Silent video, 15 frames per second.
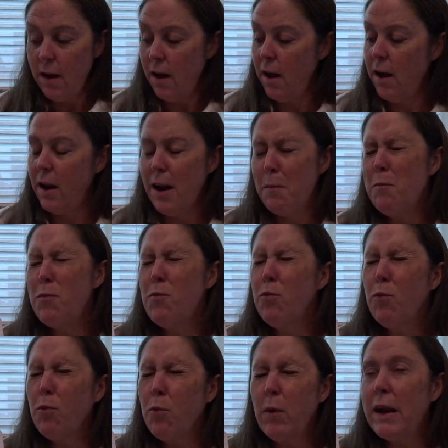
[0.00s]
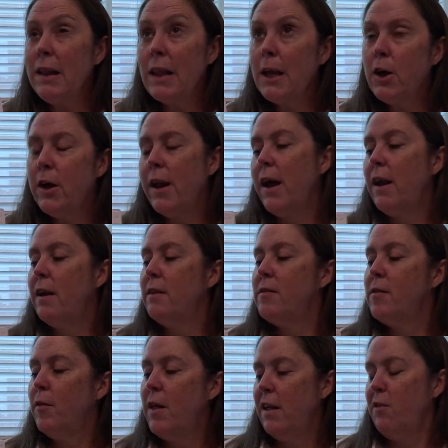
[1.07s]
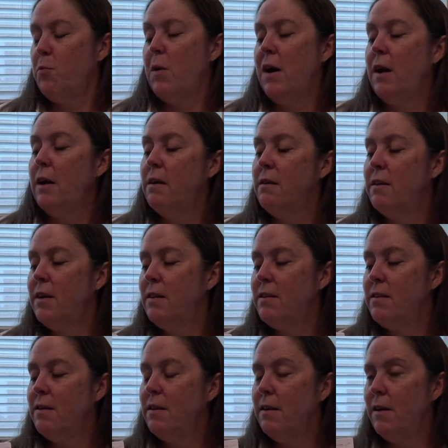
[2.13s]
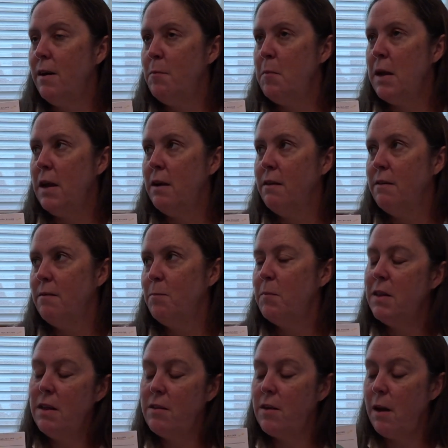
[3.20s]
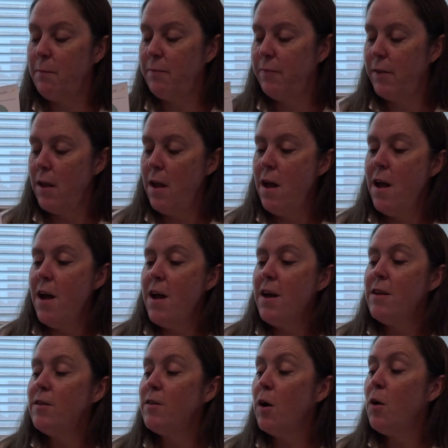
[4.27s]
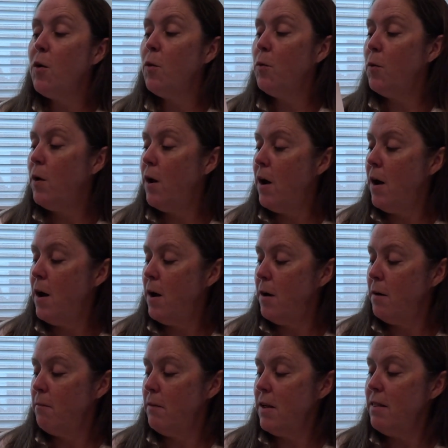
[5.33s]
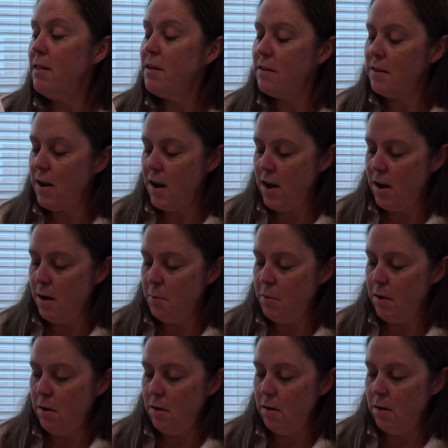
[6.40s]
and I'm really good at it, so that's why it's on me. Well, that's good. So in this tab,